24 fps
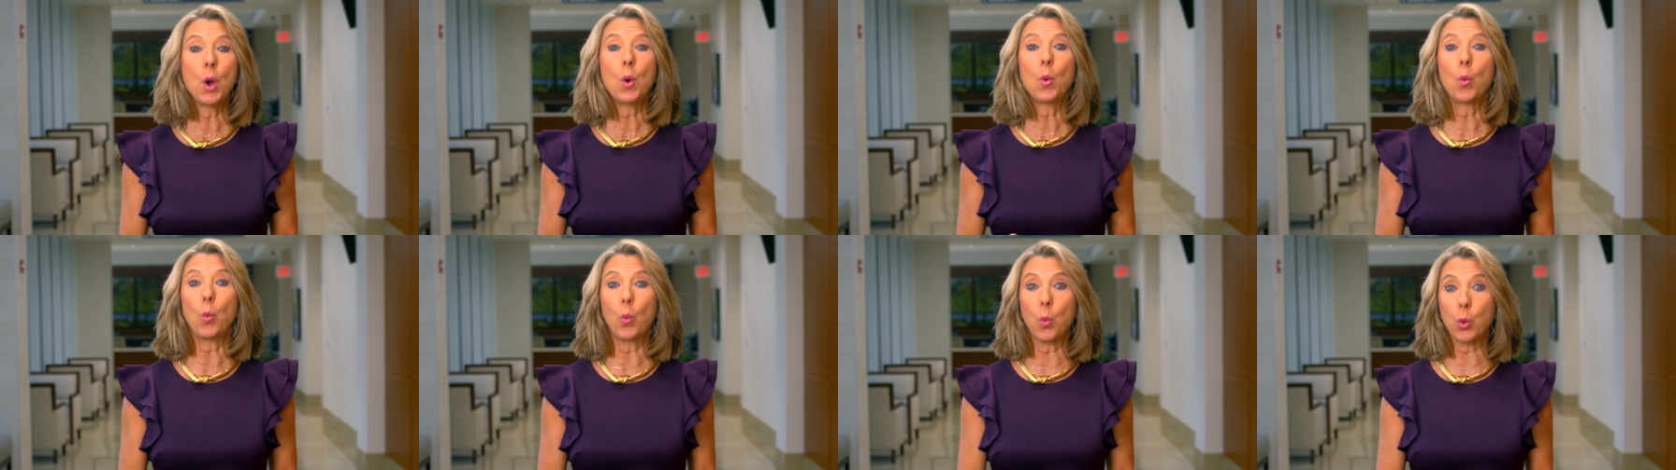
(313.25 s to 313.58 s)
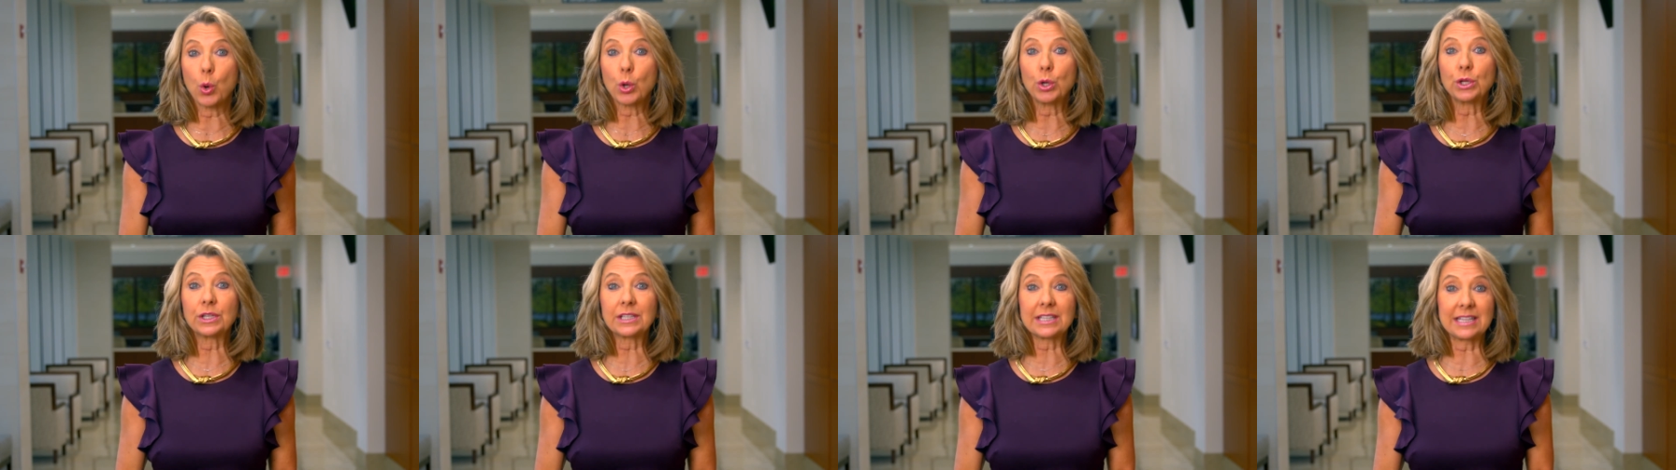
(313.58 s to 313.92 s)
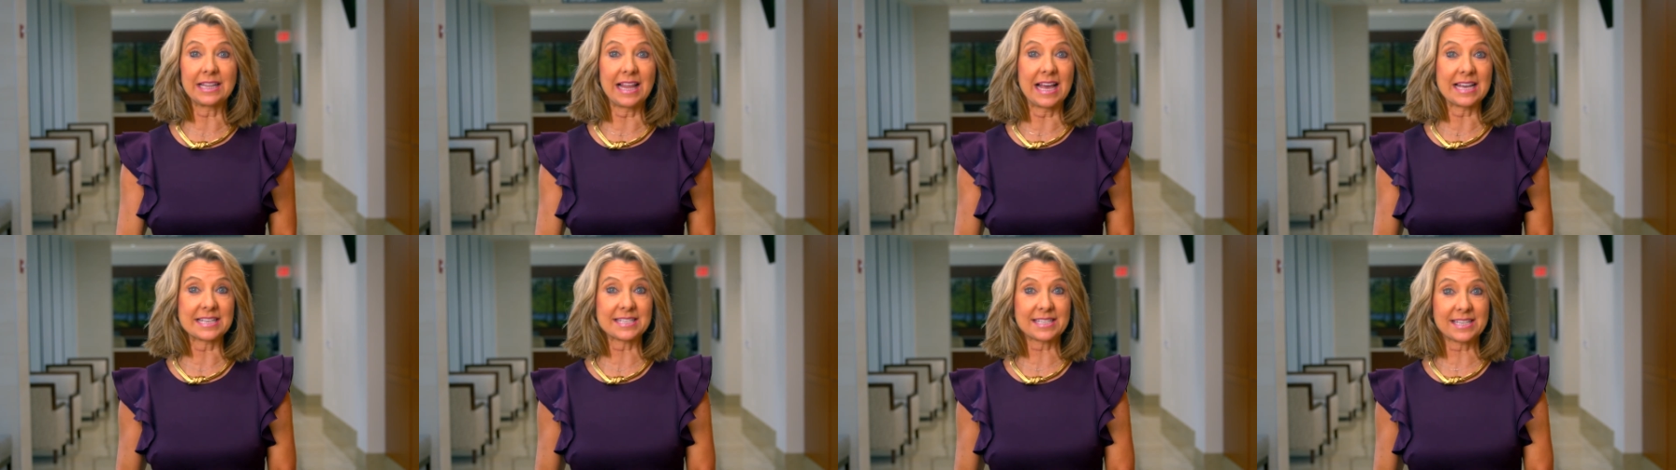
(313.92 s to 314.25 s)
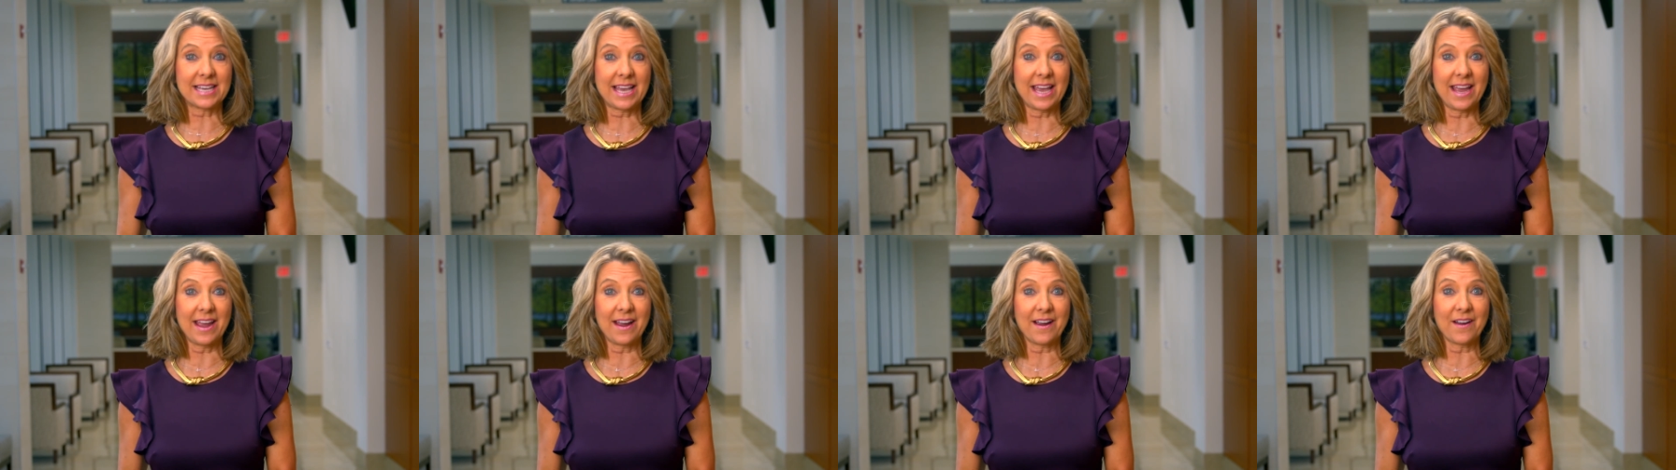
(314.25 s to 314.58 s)
world-class
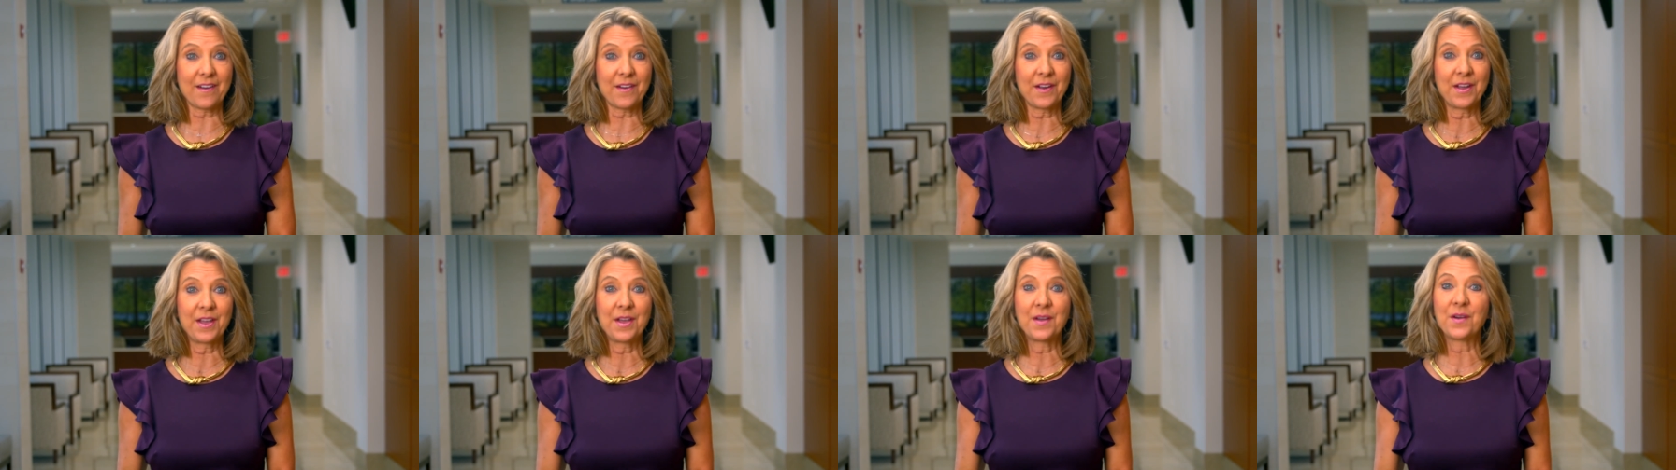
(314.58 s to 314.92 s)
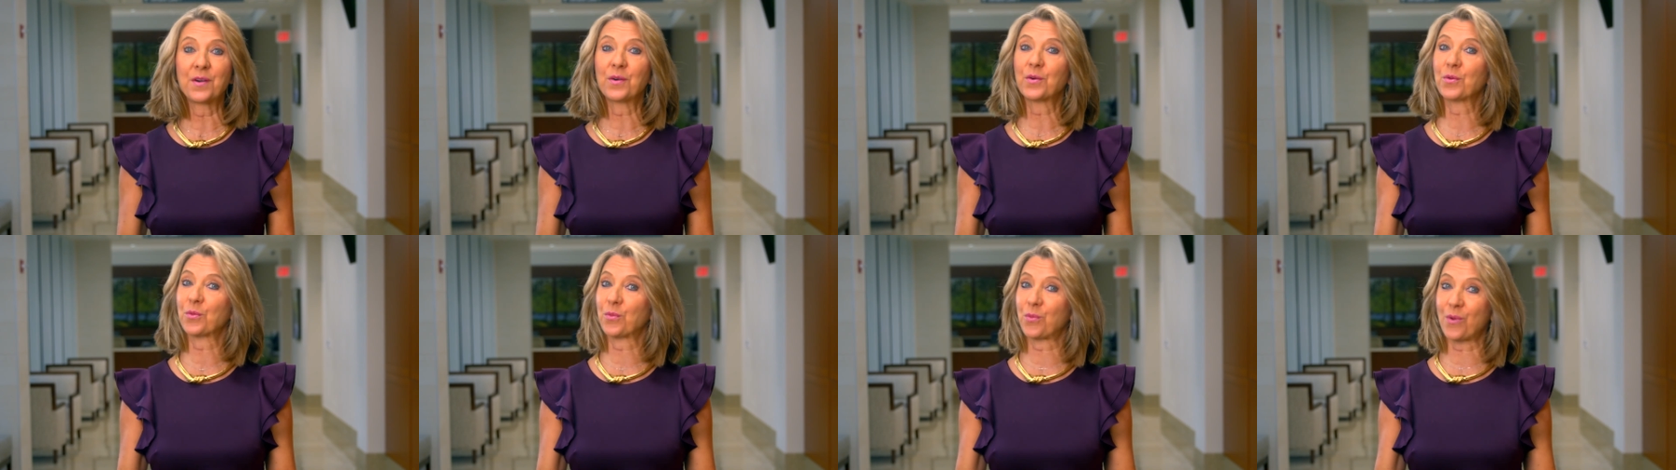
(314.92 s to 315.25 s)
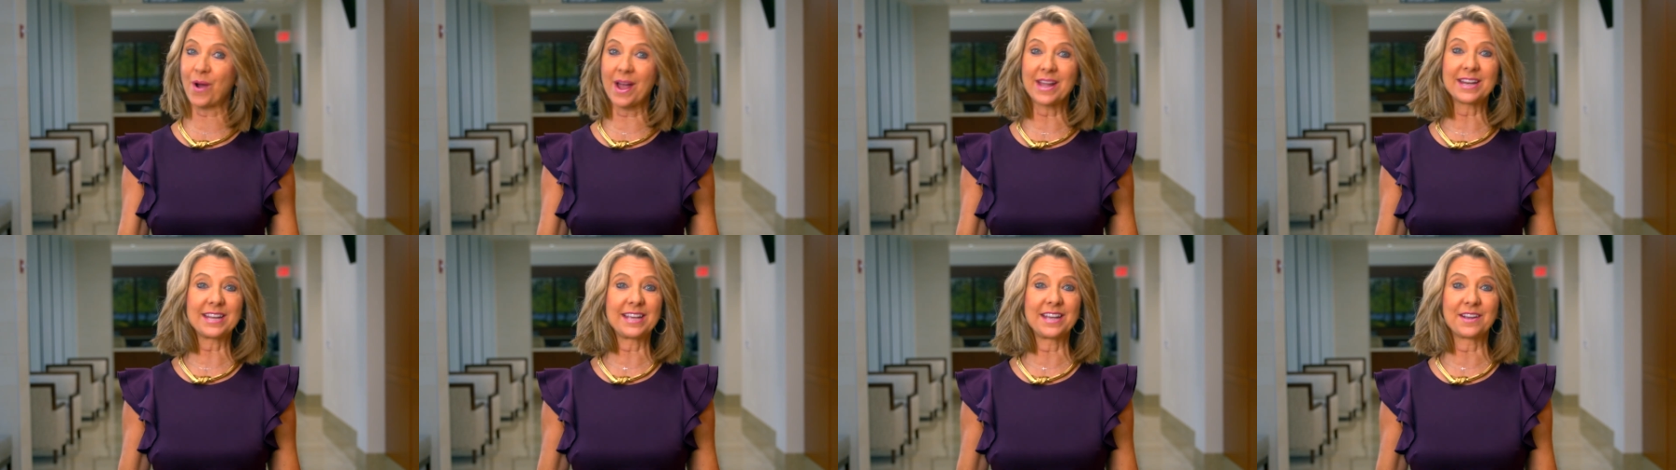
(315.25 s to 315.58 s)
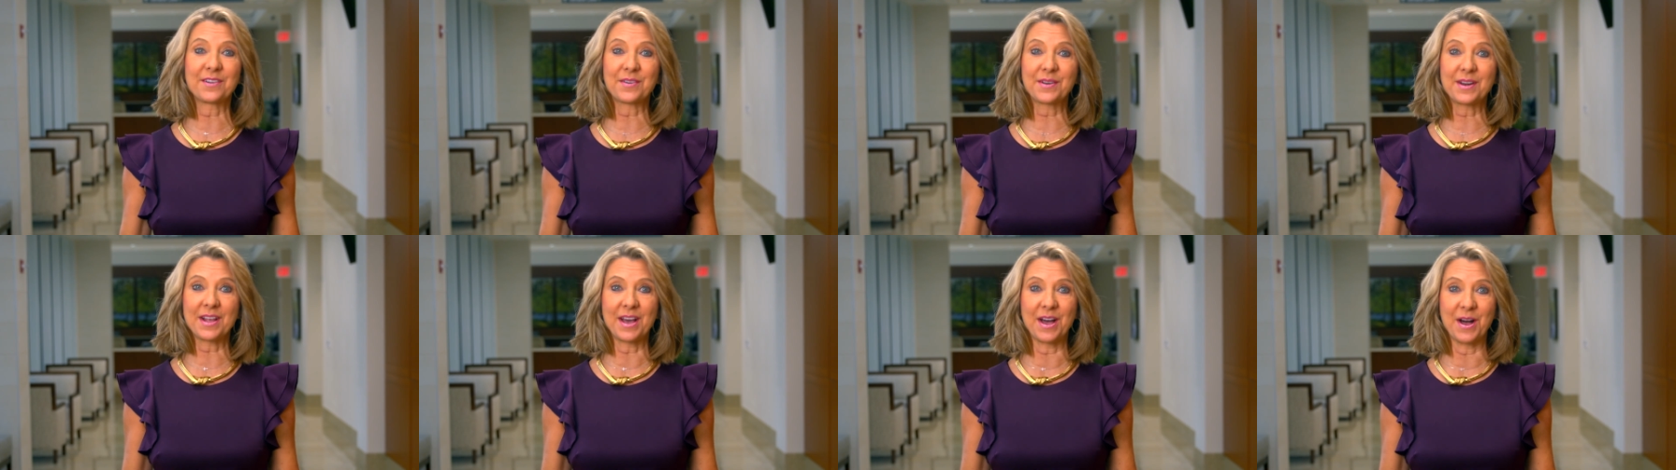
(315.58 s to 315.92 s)
care right here
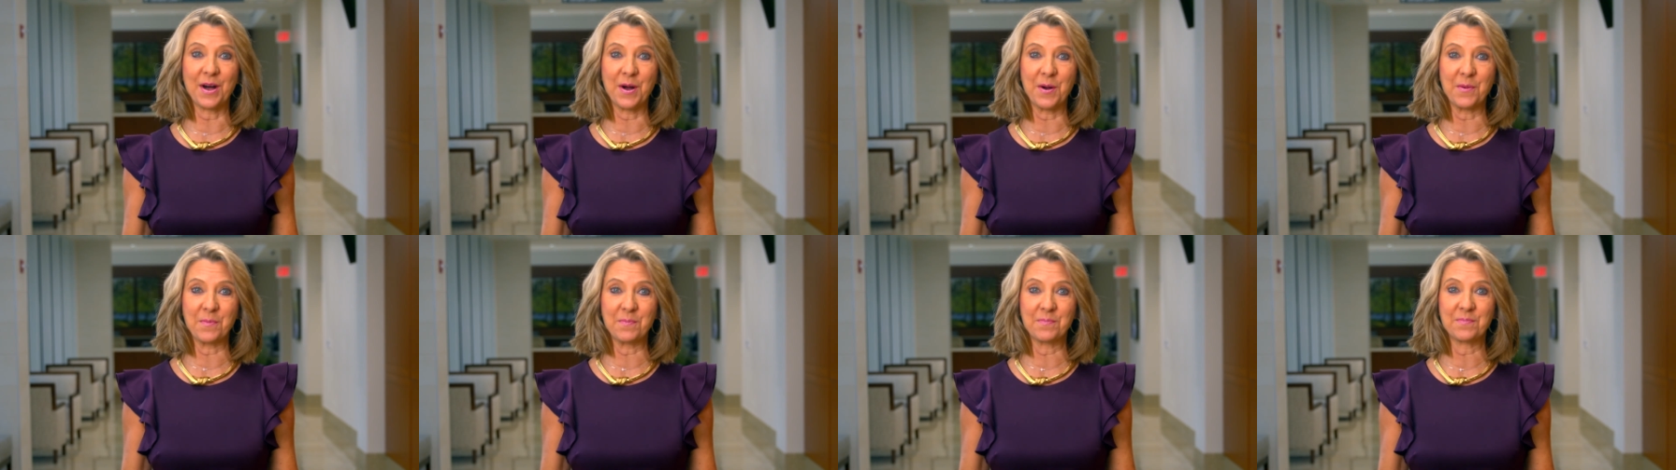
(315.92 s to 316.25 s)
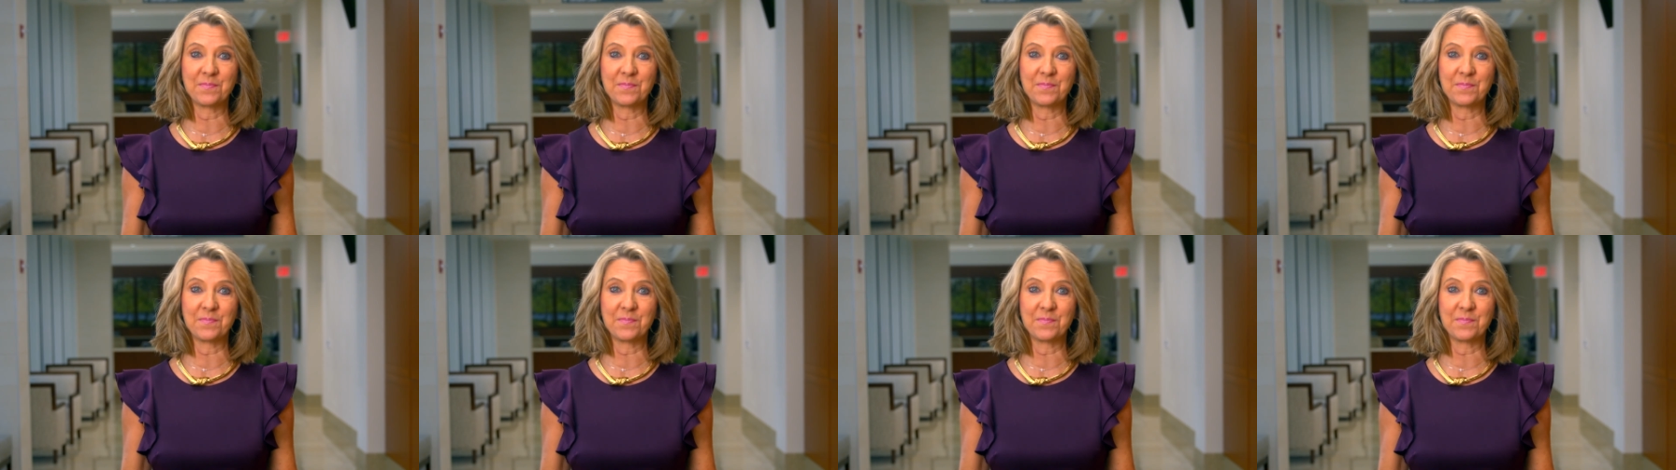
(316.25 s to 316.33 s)
at home.